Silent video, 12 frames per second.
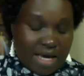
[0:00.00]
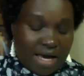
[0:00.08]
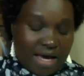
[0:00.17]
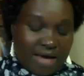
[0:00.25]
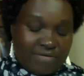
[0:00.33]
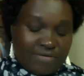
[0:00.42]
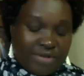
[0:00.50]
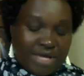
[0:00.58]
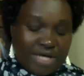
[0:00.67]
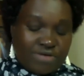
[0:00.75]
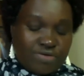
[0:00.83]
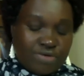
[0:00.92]
And
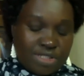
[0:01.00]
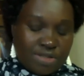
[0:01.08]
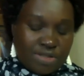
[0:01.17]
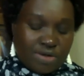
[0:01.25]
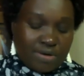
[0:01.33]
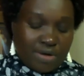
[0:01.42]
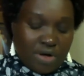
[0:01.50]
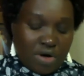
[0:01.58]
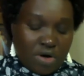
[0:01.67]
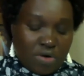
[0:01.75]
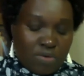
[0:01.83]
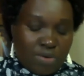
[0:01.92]
for that reason,
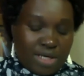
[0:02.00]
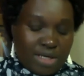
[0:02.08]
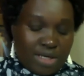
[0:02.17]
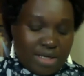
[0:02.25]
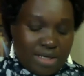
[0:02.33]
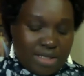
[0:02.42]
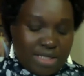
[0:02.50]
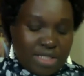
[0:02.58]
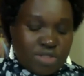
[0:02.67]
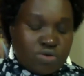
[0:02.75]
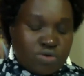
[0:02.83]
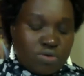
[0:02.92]
we
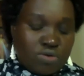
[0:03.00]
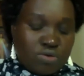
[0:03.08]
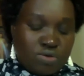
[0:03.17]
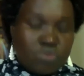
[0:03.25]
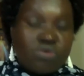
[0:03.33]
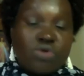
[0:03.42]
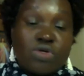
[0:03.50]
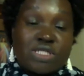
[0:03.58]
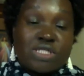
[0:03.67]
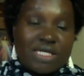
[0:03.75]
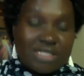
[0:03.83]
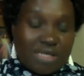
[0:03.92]
need to do those
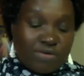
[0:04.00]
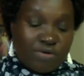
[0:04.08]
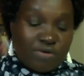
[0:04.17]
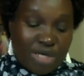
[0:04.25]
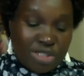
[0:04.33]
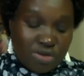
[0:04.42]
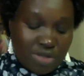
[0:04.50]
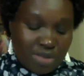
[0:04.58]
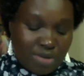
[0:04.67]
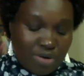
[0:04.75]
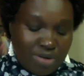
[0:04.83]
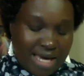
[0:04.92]
things that we've mentioned
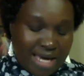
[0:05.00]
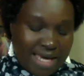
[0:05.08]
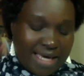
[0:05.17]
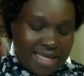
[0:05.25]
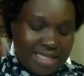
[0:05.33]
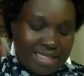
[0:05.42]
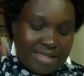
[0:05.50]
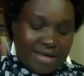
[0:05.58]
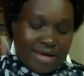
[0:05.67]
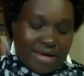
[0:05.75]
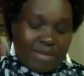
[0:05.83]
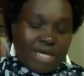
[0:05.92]
about eye health,
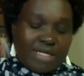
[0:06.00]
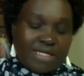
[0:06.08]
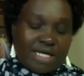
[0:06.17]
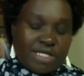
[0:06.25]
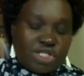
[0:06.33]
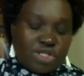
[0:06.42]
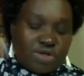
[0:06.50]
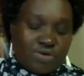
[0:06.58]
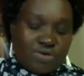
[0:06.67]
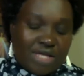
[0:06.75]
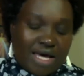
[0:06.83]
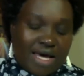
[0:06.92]
but in addition
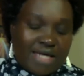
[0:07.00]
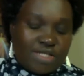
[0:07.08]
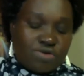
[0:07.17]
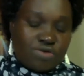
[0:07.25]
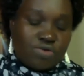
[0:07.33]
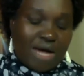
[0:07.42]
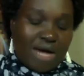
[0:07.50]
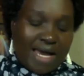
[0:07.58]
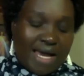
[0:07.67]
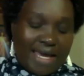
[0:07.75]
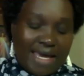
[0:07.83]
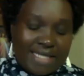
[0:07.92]
to that, to do
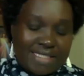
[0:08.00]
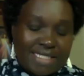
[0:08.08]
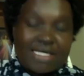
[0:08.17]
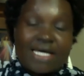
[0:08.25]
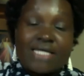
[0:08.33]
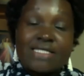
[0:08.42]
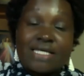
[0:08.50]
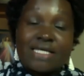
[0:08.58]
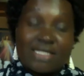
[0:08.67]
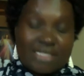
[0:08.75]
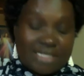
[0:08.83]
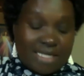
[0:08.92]
eye
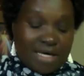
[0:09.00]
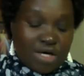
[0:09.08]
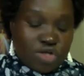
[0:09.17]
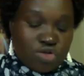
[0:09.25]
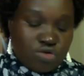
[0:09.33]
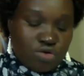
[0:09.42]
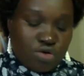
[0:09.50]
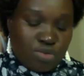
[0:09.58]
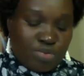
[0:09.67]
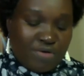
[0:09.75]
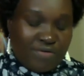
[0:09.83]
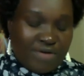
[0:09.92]
exercises
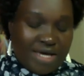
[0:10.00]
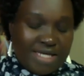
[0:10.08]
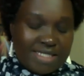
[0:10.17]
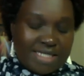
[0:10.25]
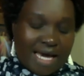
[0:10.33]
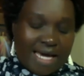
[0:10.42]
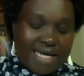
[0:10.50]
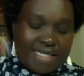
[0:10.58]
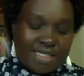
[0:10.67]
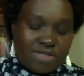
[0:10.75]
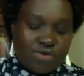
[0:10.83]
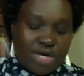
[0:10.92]
to prevent eye
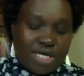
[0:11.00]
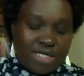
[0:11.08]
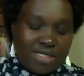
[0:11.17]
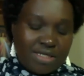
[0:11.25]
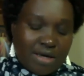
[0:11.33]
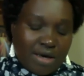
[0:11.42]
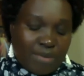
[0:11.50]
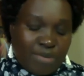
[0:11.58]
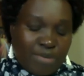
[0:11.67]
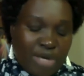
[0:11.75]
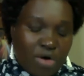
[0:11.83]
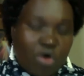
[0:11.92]
strain,
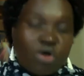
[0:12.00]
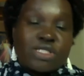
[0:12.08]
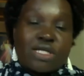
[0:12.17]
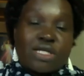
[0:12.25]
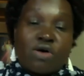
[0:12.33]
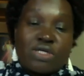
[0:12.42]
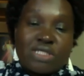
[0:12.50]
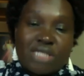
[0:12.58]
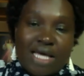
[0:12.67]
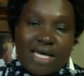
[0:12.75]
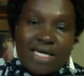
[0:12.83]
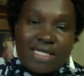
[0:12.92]
because long
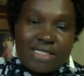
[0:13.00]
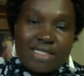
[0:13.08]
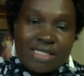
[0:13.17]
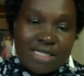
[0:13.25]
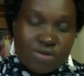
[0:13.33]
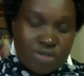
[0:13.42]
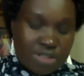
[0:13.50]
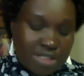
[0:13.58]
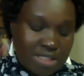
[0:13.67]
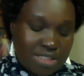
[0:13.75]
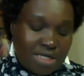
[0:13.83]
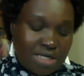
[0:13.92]
sight is
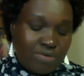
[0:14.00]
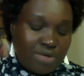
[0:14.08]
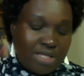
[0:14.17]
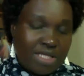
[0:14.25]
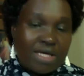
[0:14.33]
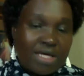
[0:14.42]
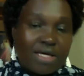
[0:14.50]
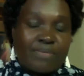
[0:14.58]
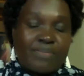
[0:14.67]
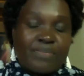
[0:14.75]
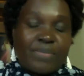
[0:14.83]
associated with the